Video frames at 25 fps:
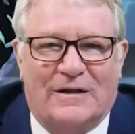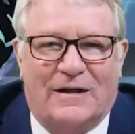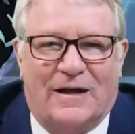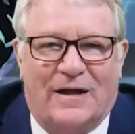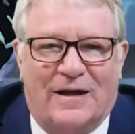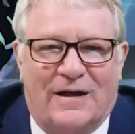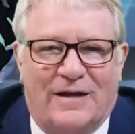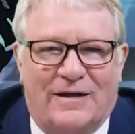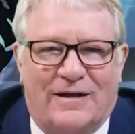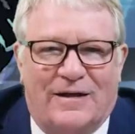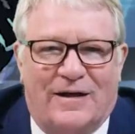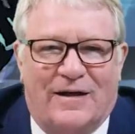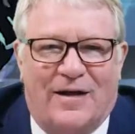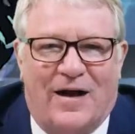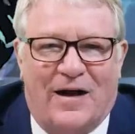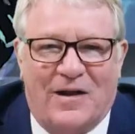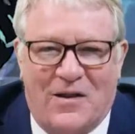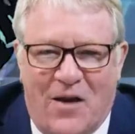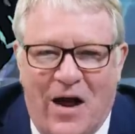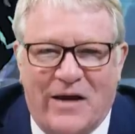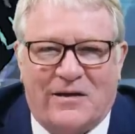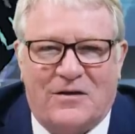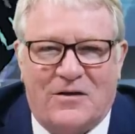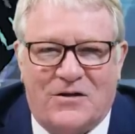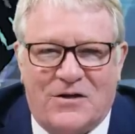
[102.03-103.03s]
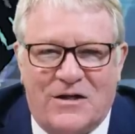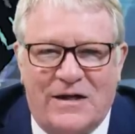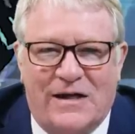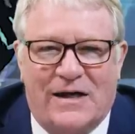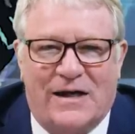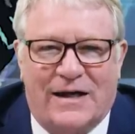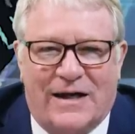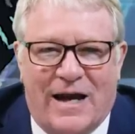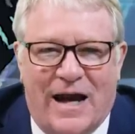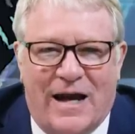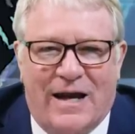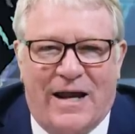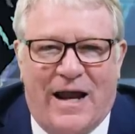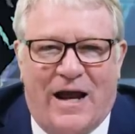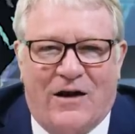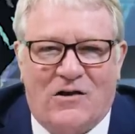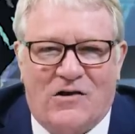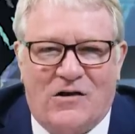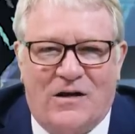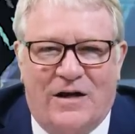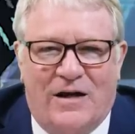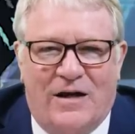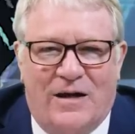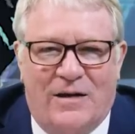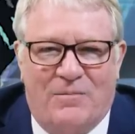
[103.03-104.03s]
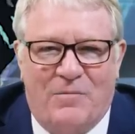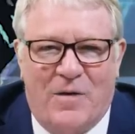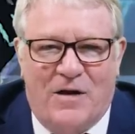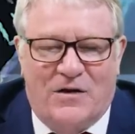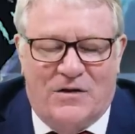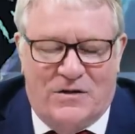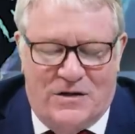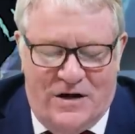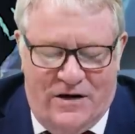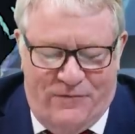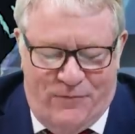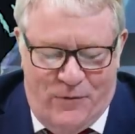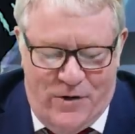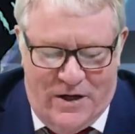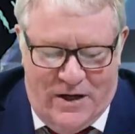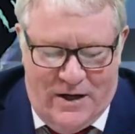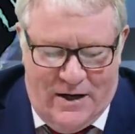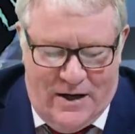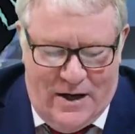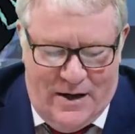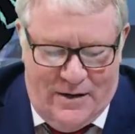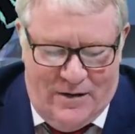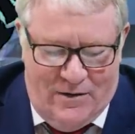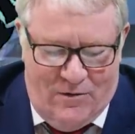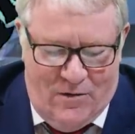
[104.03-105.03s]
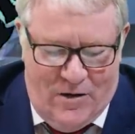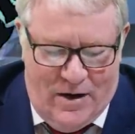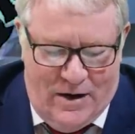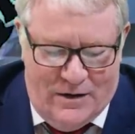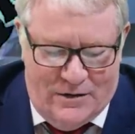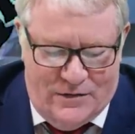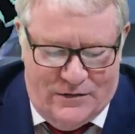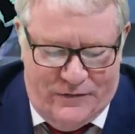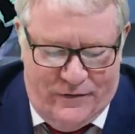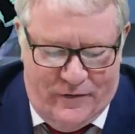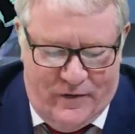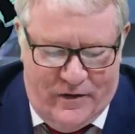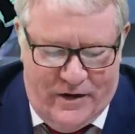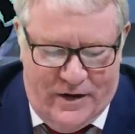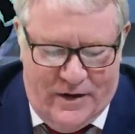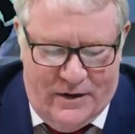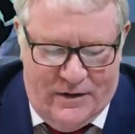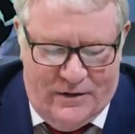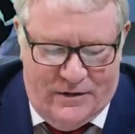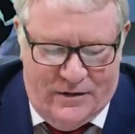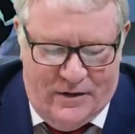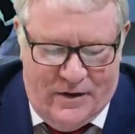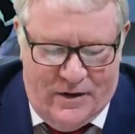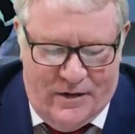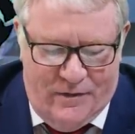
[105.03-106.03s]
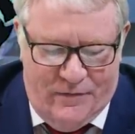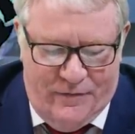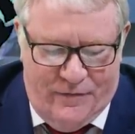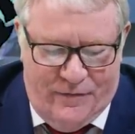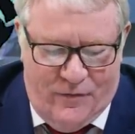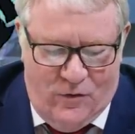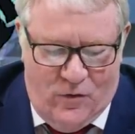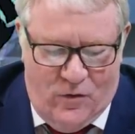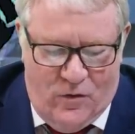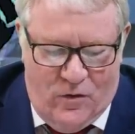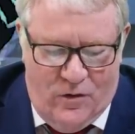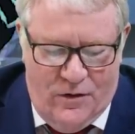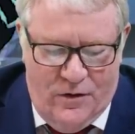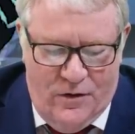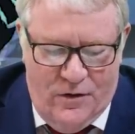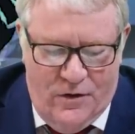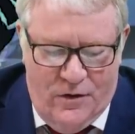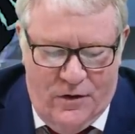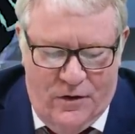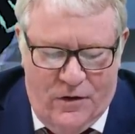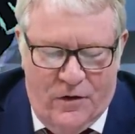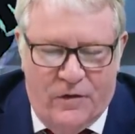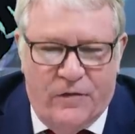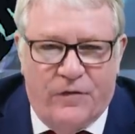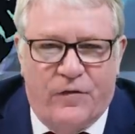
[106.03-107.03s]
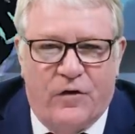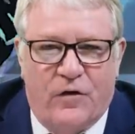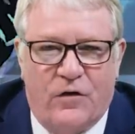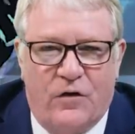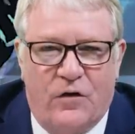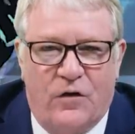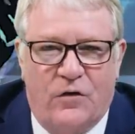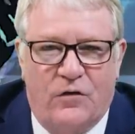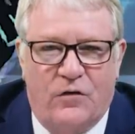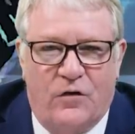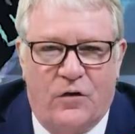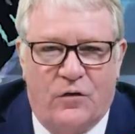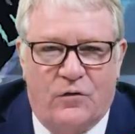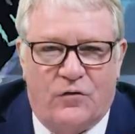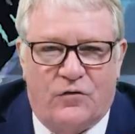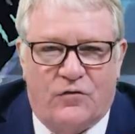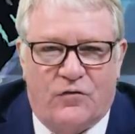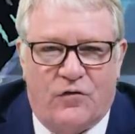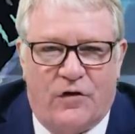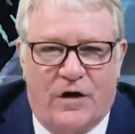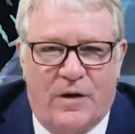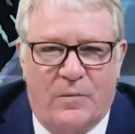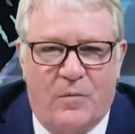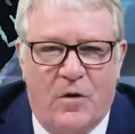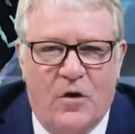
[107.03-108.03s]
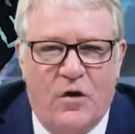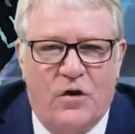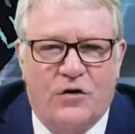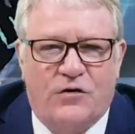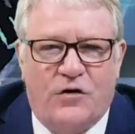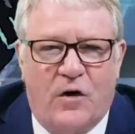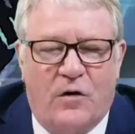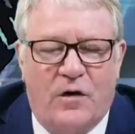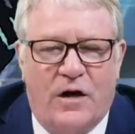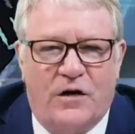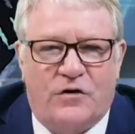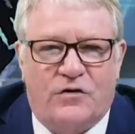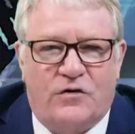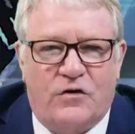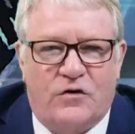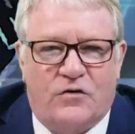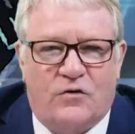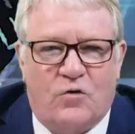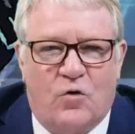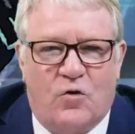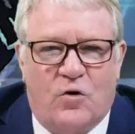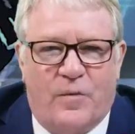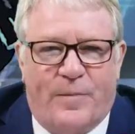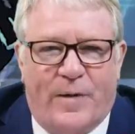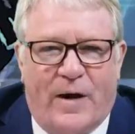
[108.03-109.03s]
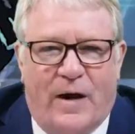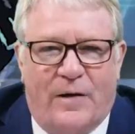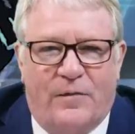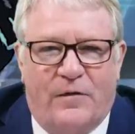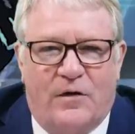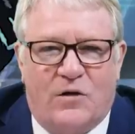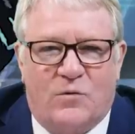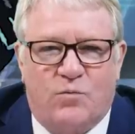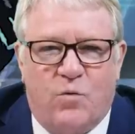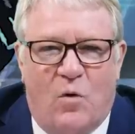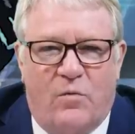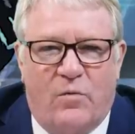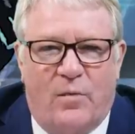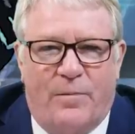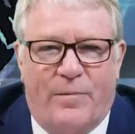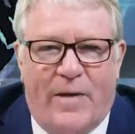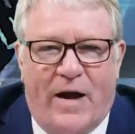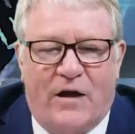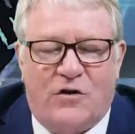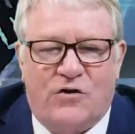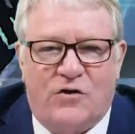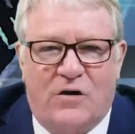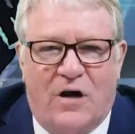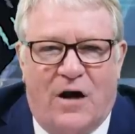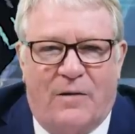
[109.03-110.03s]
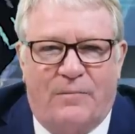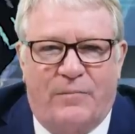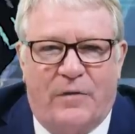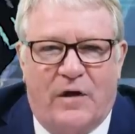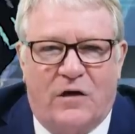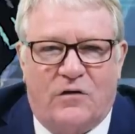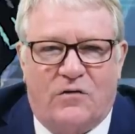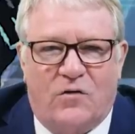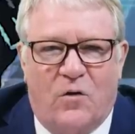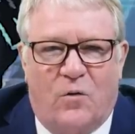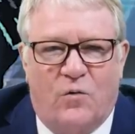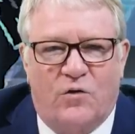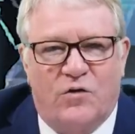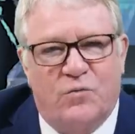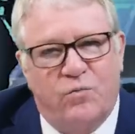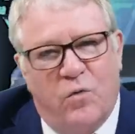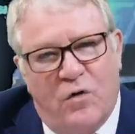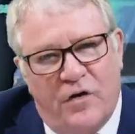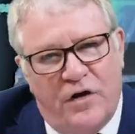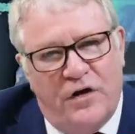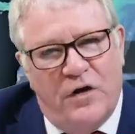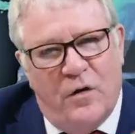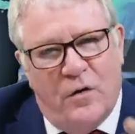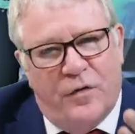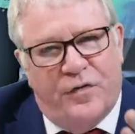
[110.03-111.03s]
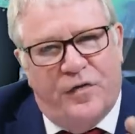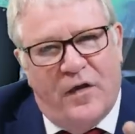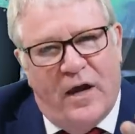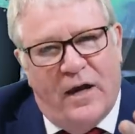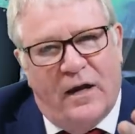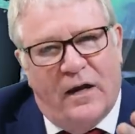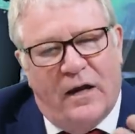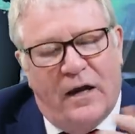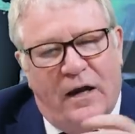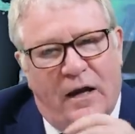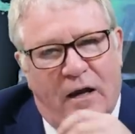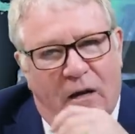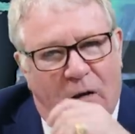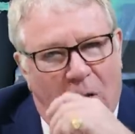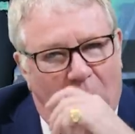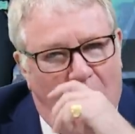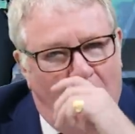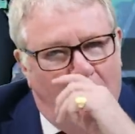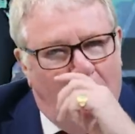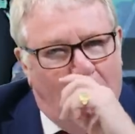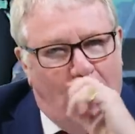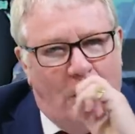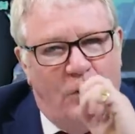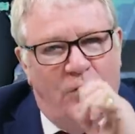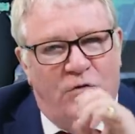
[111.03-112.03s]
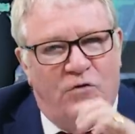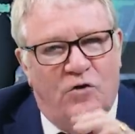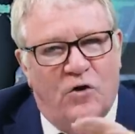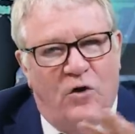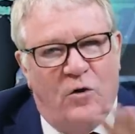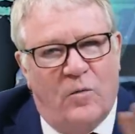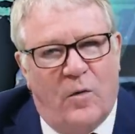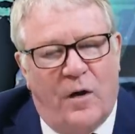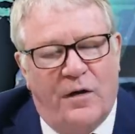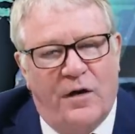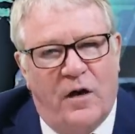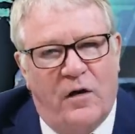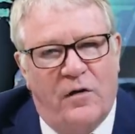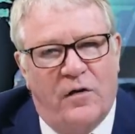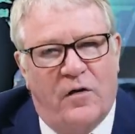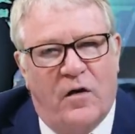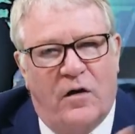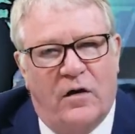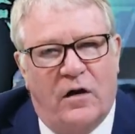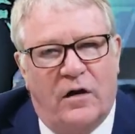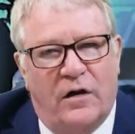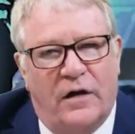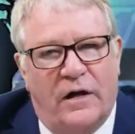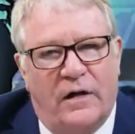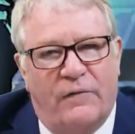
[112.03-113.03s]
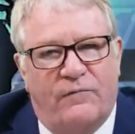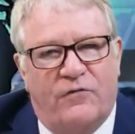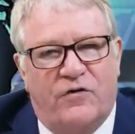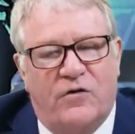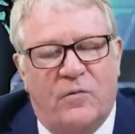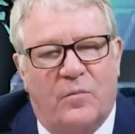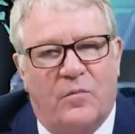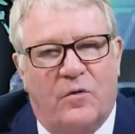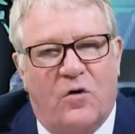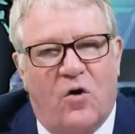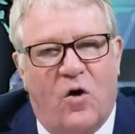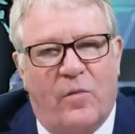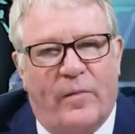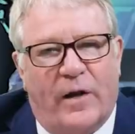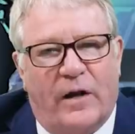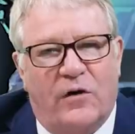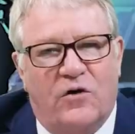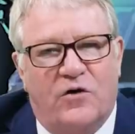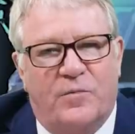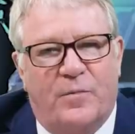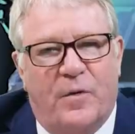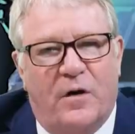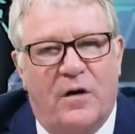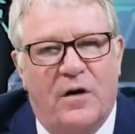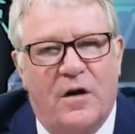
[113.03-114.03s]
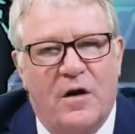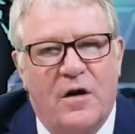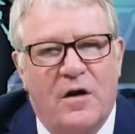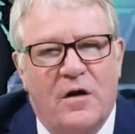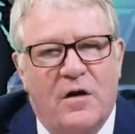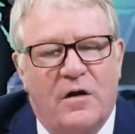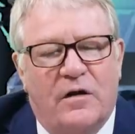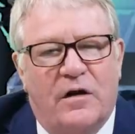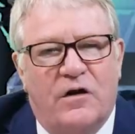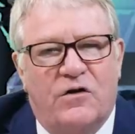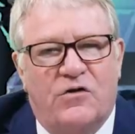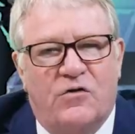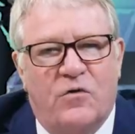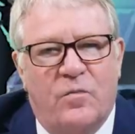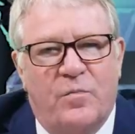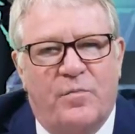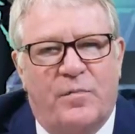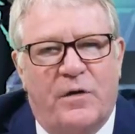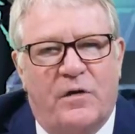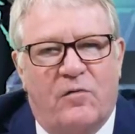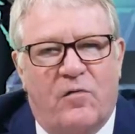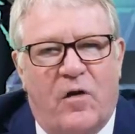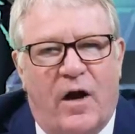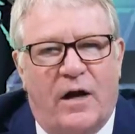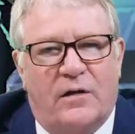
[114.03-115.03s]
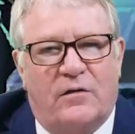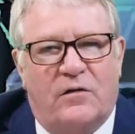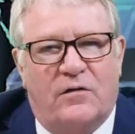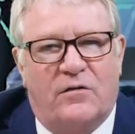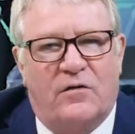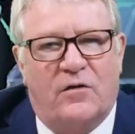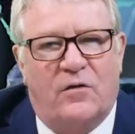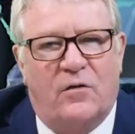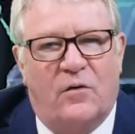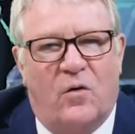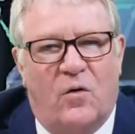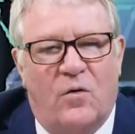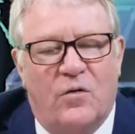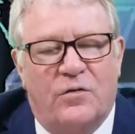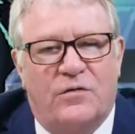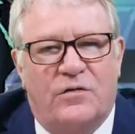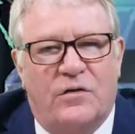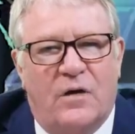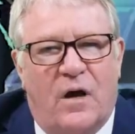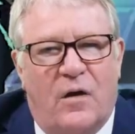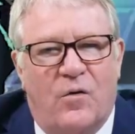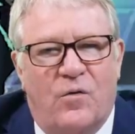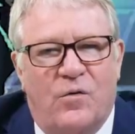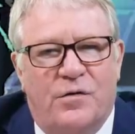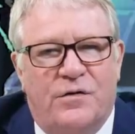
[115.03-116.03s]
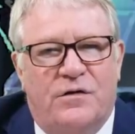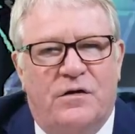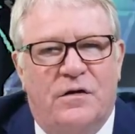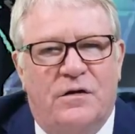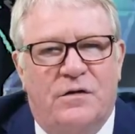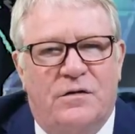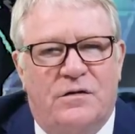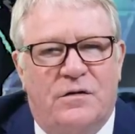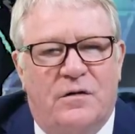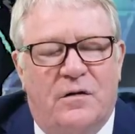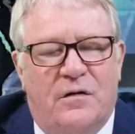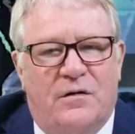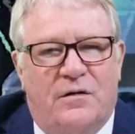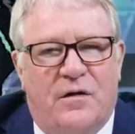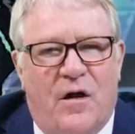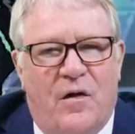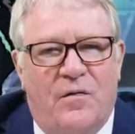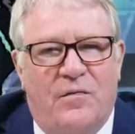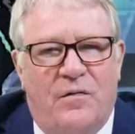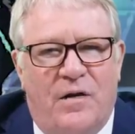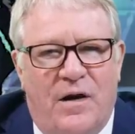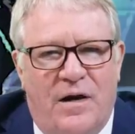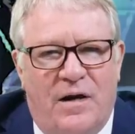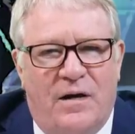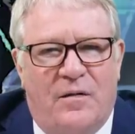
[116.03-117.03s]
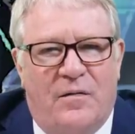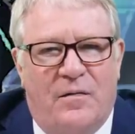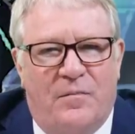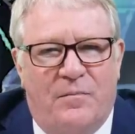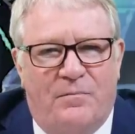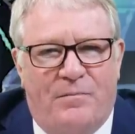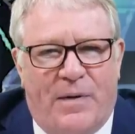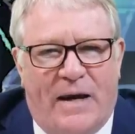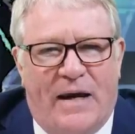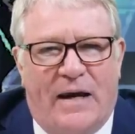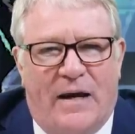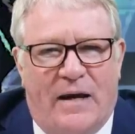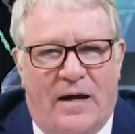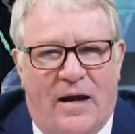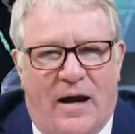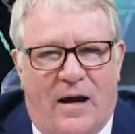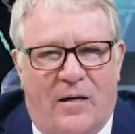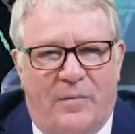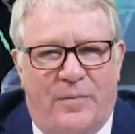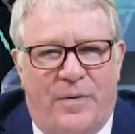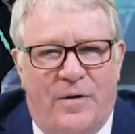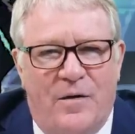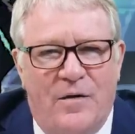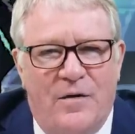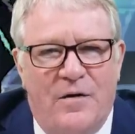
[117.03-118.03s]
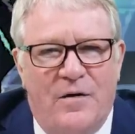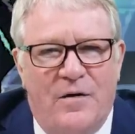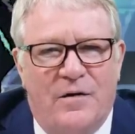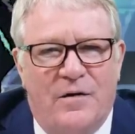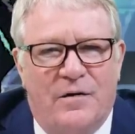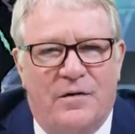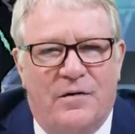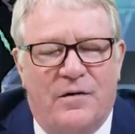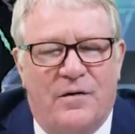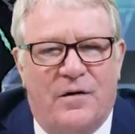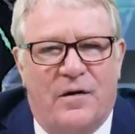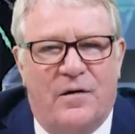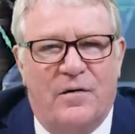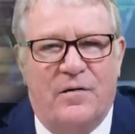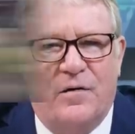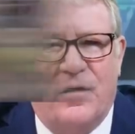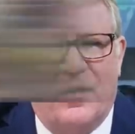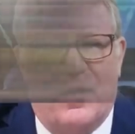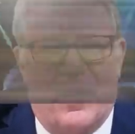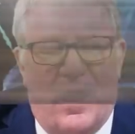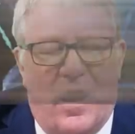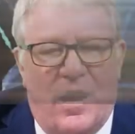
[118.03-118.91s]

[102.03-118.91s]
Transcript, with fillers: And uh, I'd like to see it again, actually. I must see if we can get the rights for it uh, for for Ustreme. So let's just talk about this woman bashing up this horse. What do you think here on YouTube? I know you're going to leave some comments, but this shouldn't be right to do. Horses, horses don't need beating up, you know.